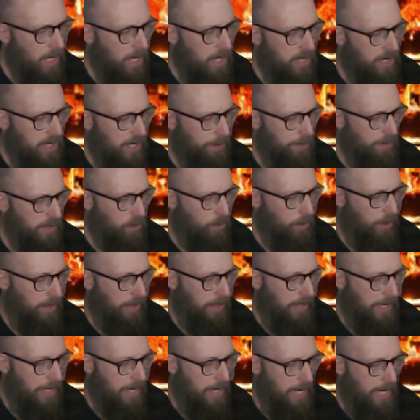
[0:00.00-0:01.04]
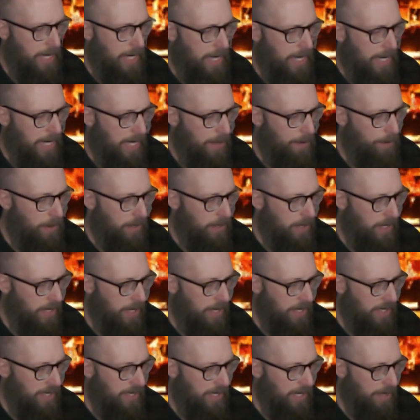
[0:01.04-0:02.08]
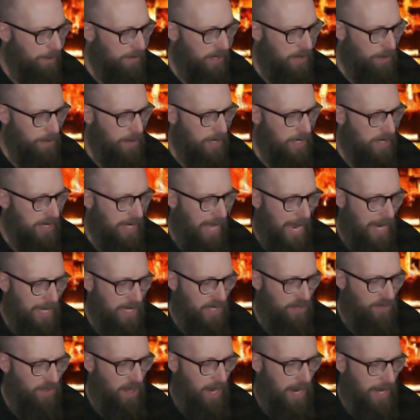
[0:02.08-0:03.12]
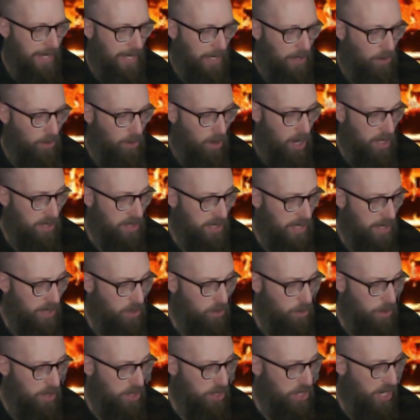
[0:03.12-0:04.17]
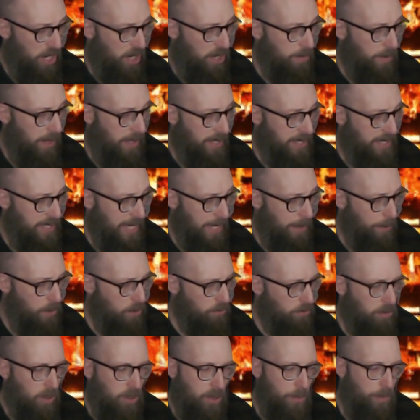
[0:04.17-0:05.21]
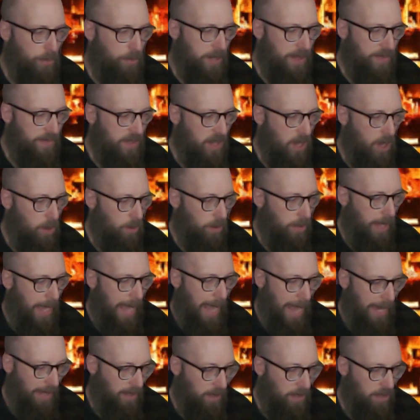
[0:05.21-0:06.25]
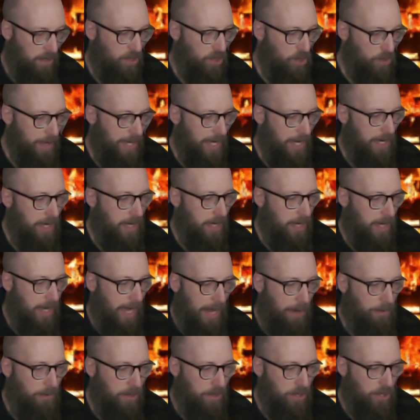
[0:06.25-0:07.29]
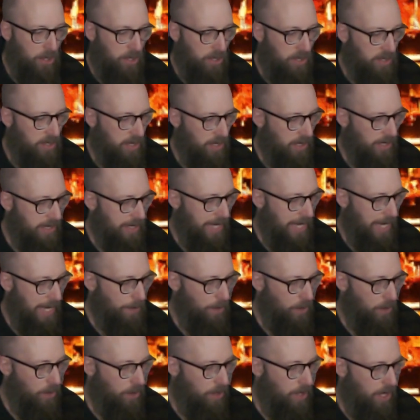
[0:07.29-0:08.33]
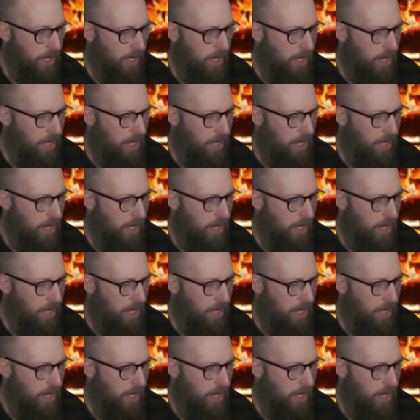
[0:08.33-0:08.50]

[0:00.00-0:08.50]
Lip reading: Subsequently, he seemed to be satisfied, and crossing to a chair by the table, wrote a brief note, handed it to me, and returned to the table,